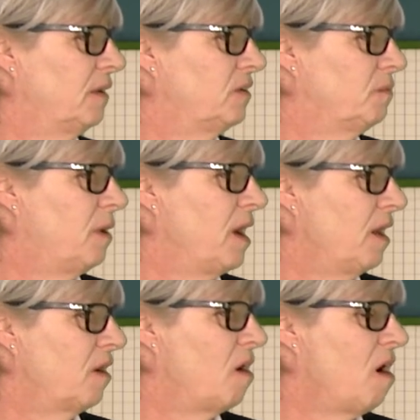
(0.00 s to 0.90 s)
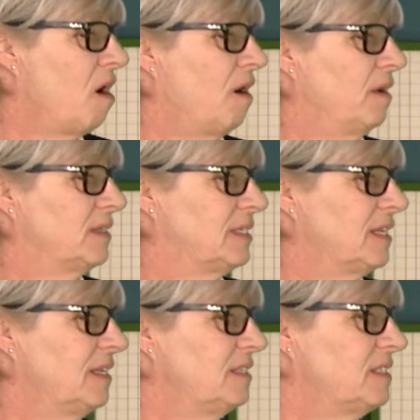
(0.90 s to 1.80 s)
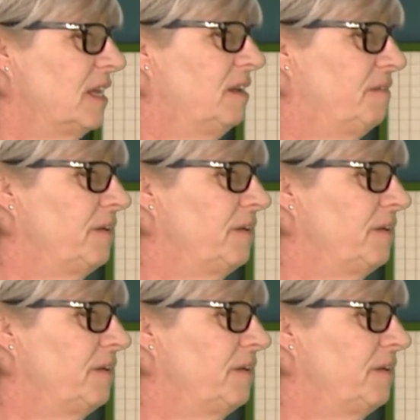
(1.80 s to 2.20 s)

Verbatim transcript: to buy a car. Since it